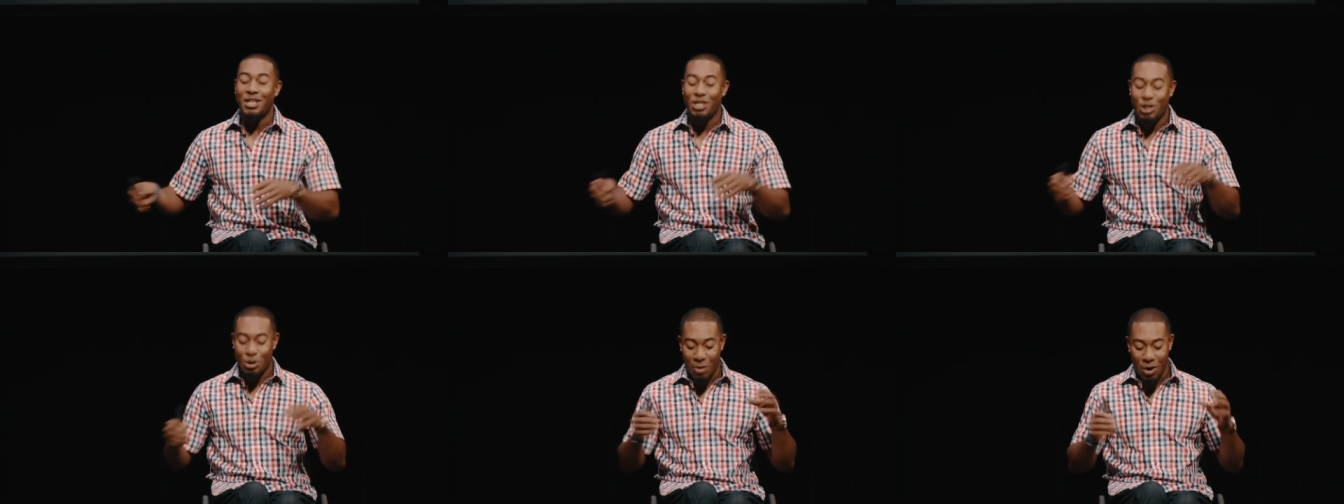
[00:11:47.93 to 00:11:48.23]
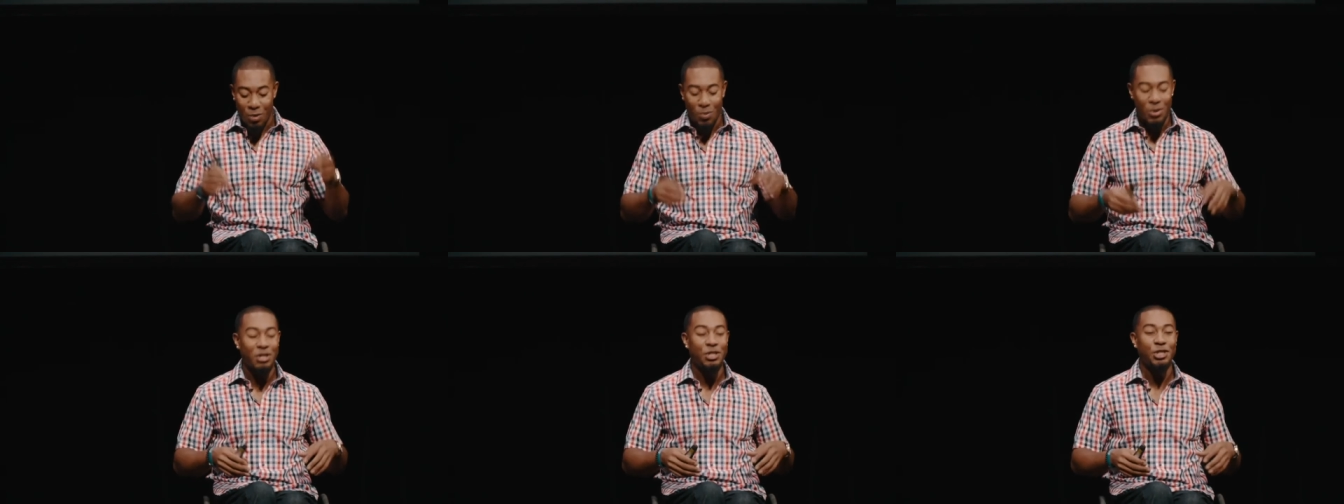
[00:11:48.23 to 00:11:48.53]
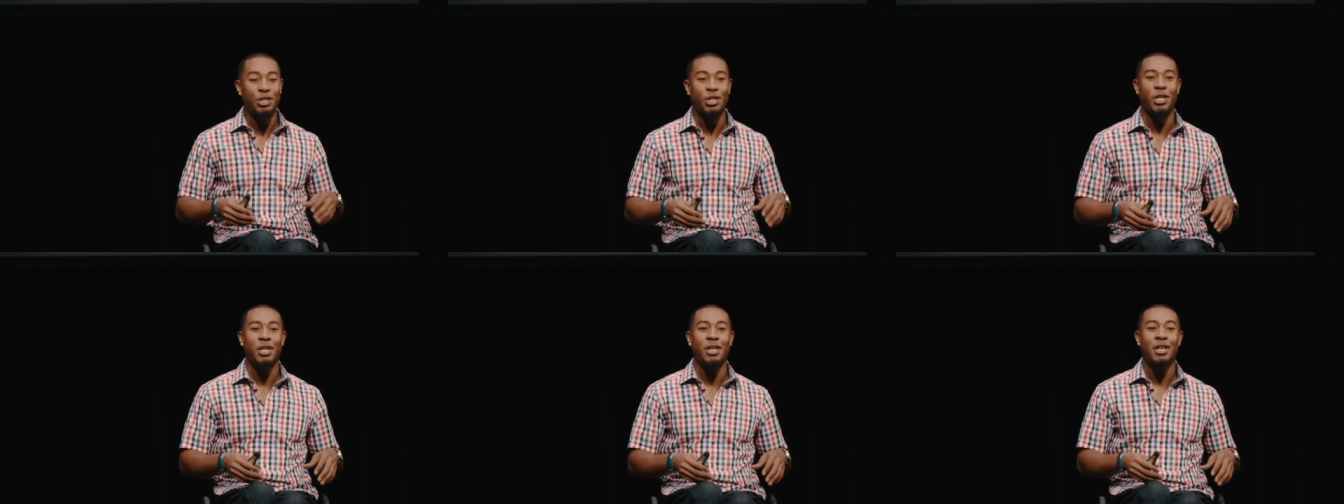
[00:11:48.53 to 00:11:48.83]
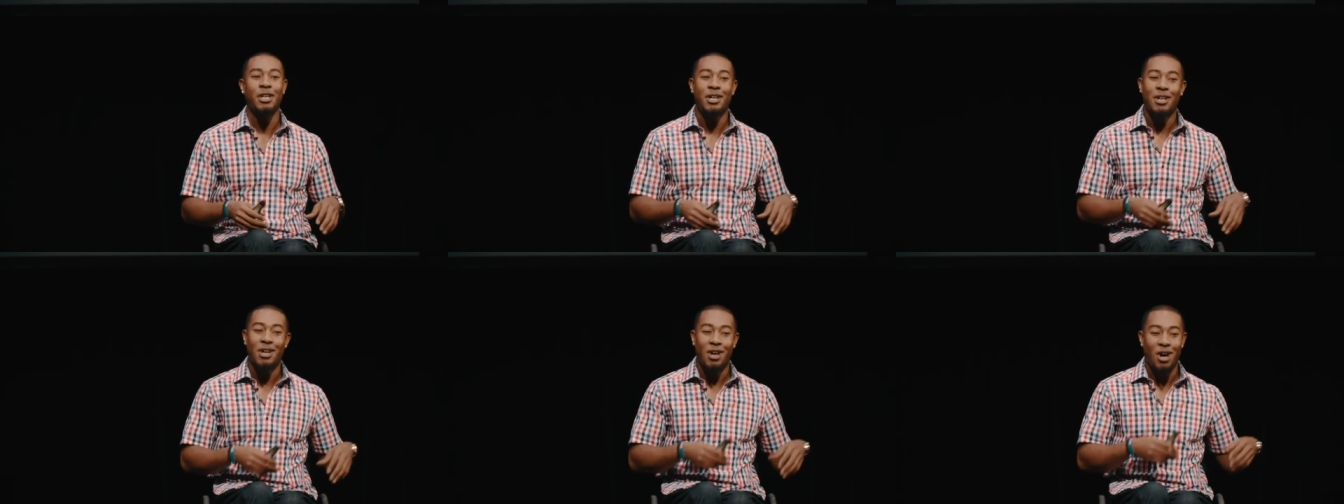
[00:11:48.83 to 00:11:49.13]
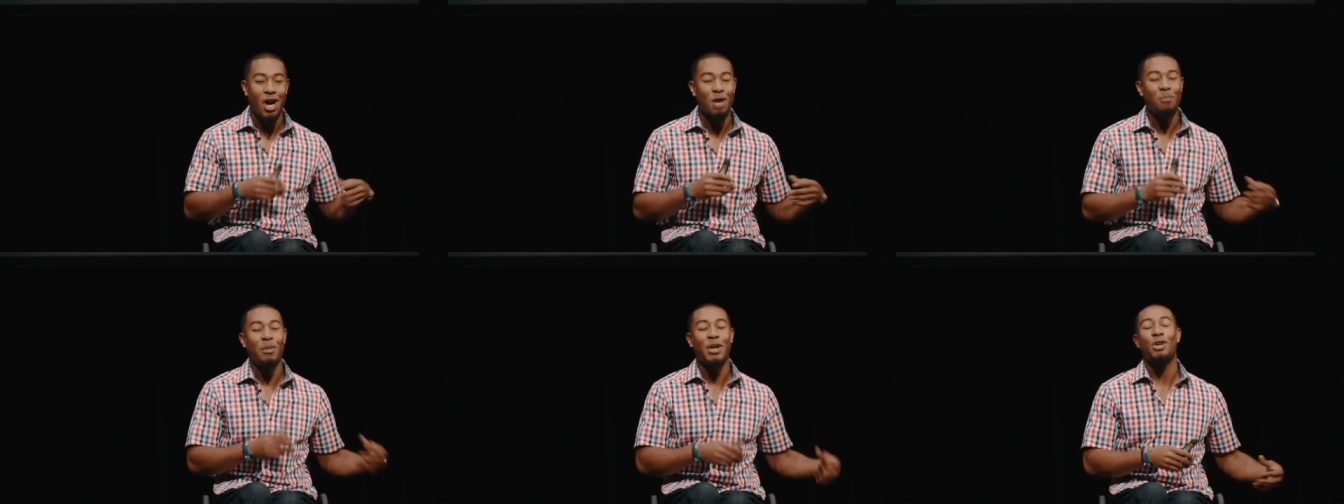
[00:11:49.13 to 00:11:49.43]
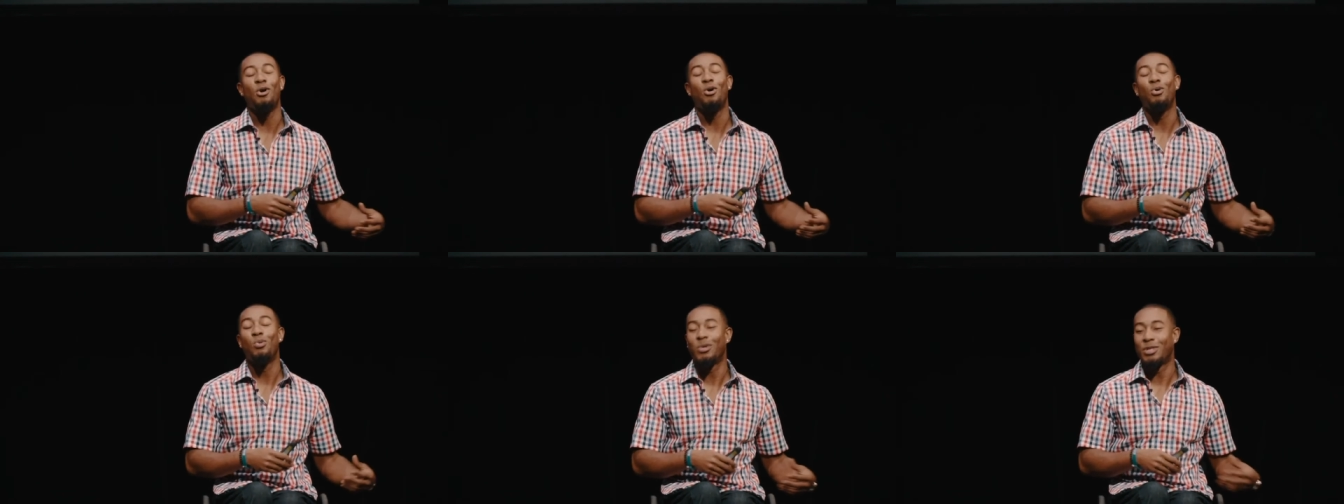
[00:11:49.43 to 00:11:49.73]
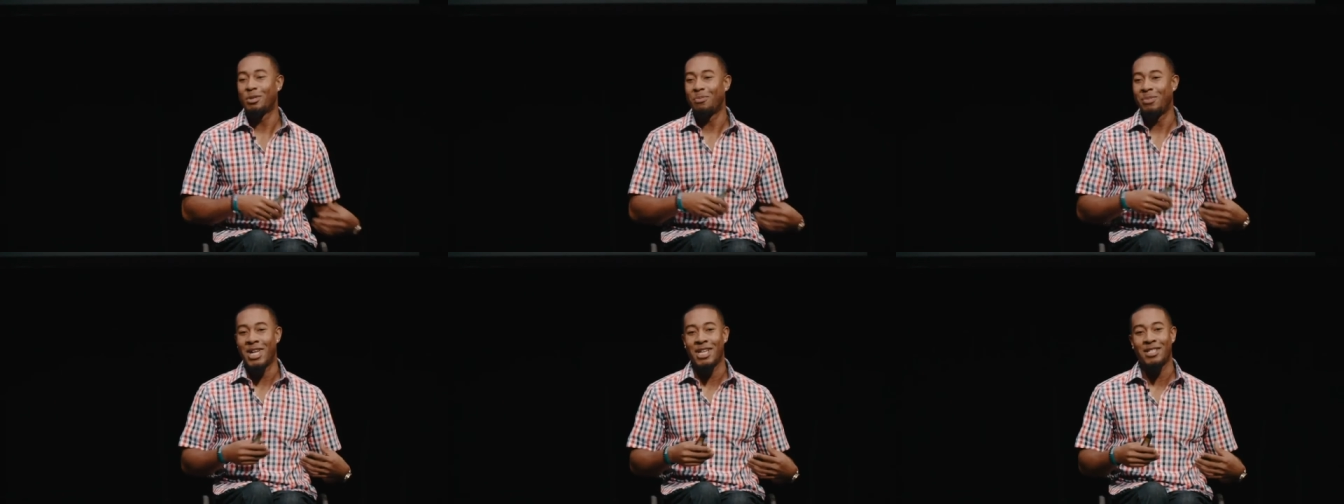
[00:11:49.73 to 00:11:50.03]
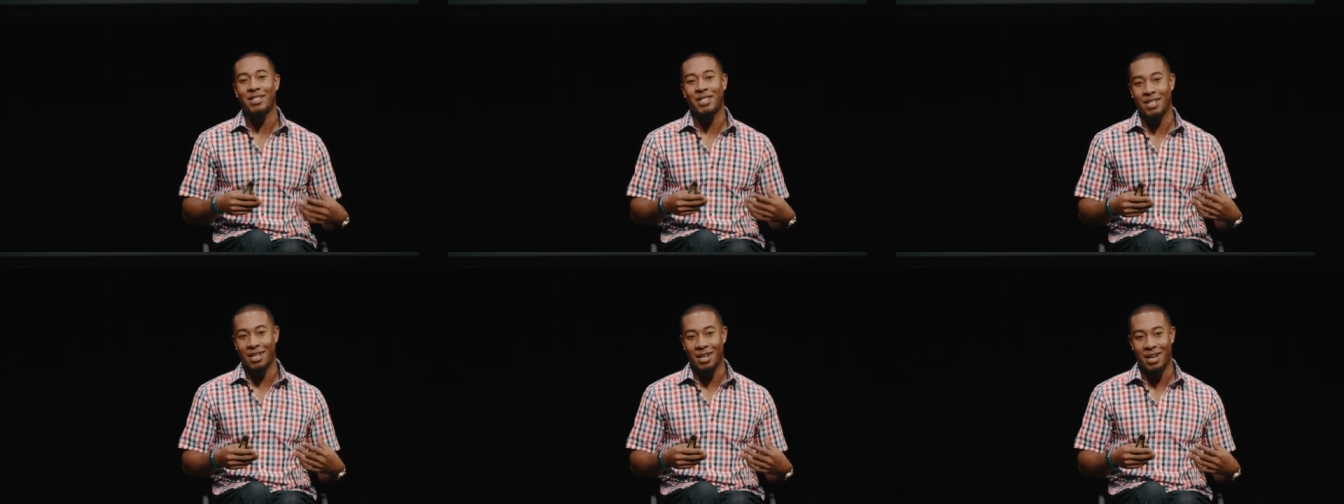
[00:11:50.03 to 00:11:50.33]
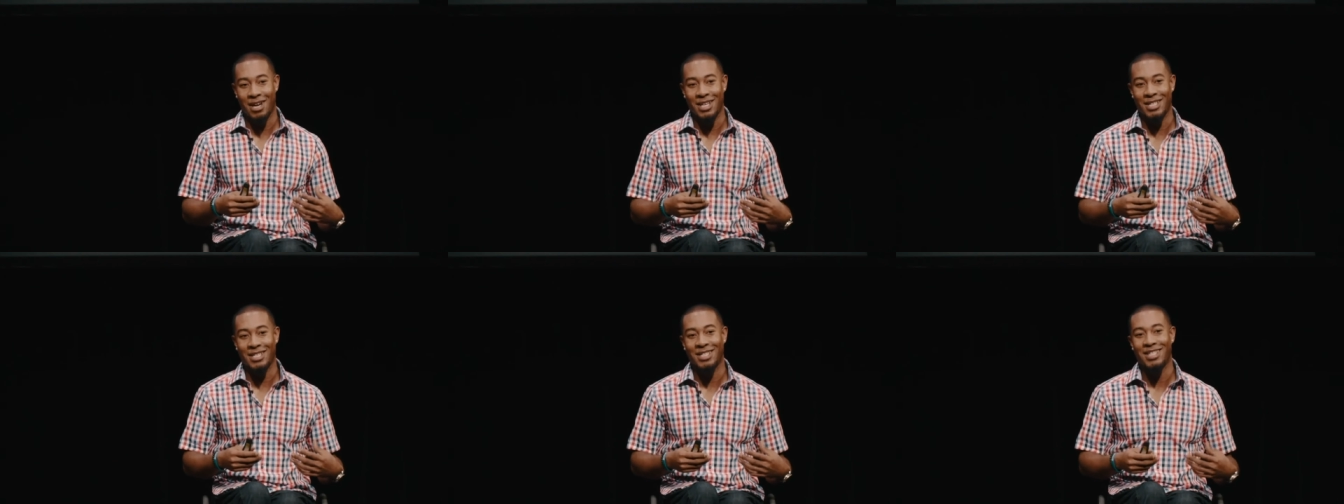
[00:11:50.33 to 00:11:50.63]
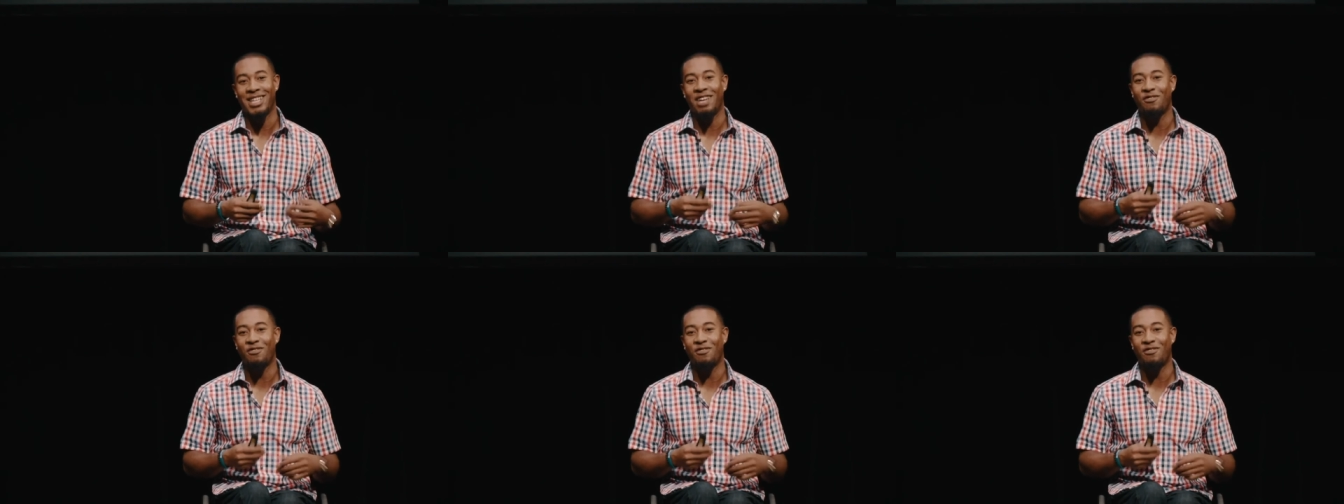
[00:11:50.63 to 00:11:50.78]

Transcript: to my wheelchair on my own was a blessing, guys.